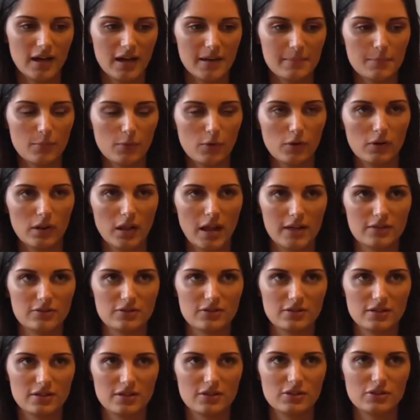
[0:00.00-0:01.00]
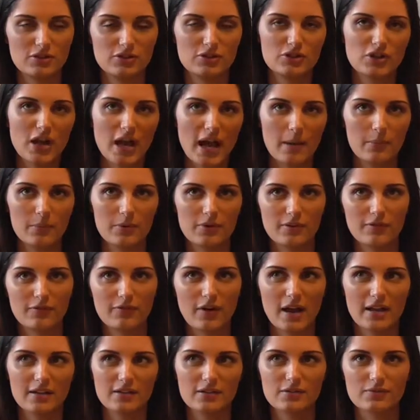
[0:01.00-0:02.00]
and more like just a chat with a
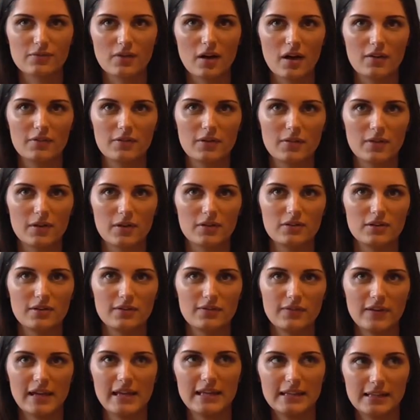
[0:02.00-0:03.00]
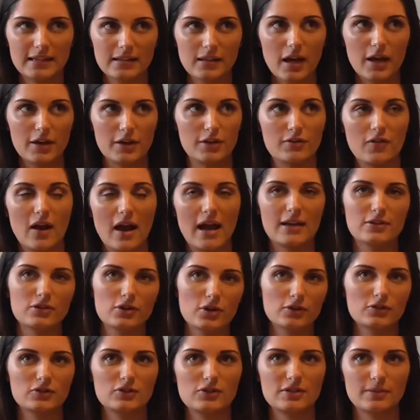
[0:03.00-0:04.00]
friend rather than you feeling like you're at a
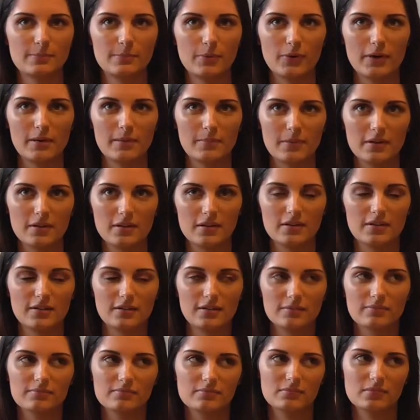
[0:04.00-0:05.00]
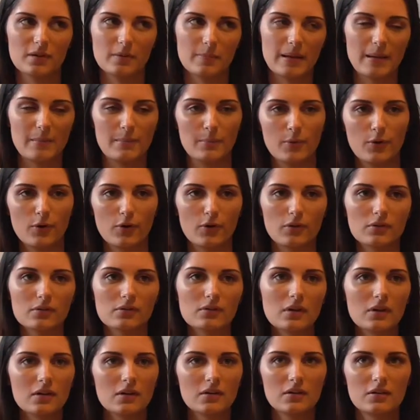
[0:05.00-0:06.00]
doctor's appointment and you're a bit
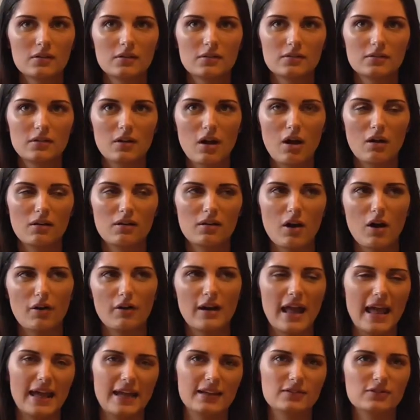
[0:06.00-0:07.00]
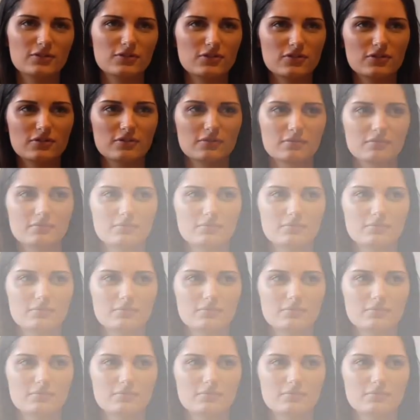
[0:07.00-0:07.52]
more on edge.